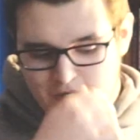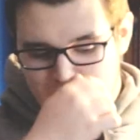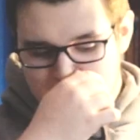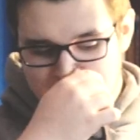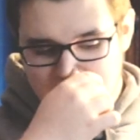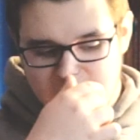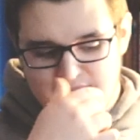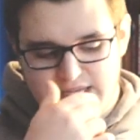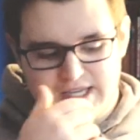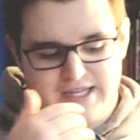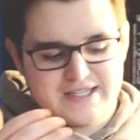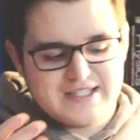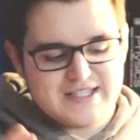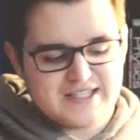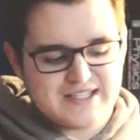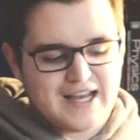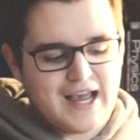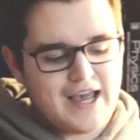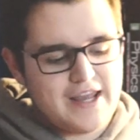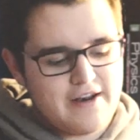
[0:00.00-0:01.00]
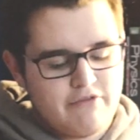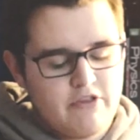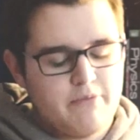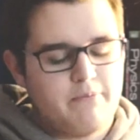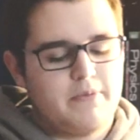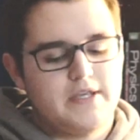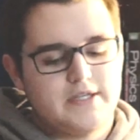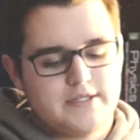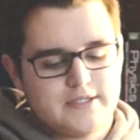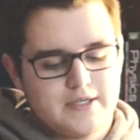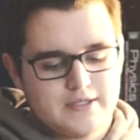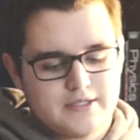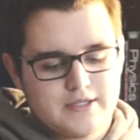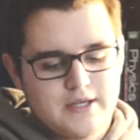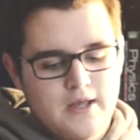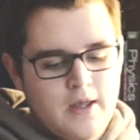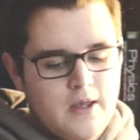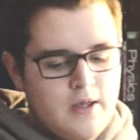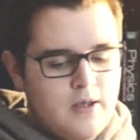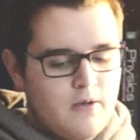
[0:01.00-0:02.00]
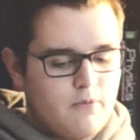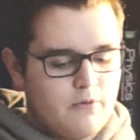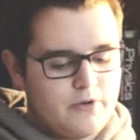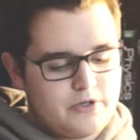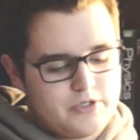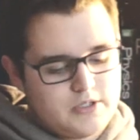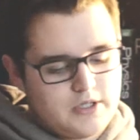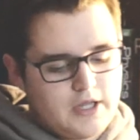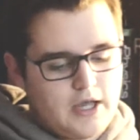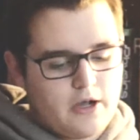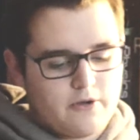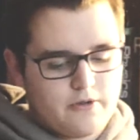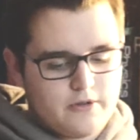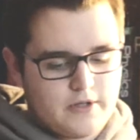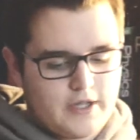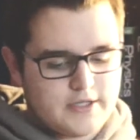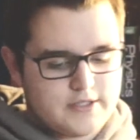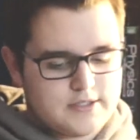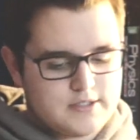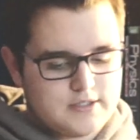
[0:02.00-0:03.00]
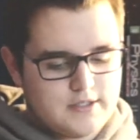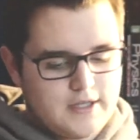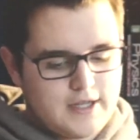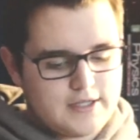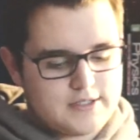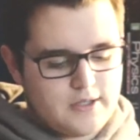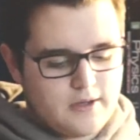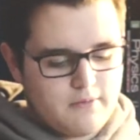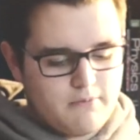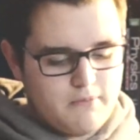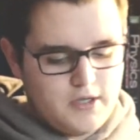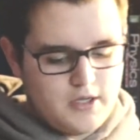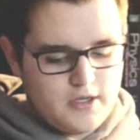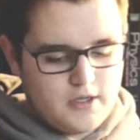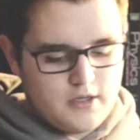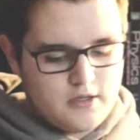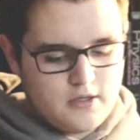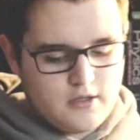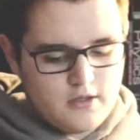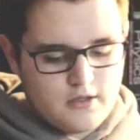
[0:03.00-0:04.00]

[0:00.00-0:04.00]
when I did the inside of the pieces, which that's on me.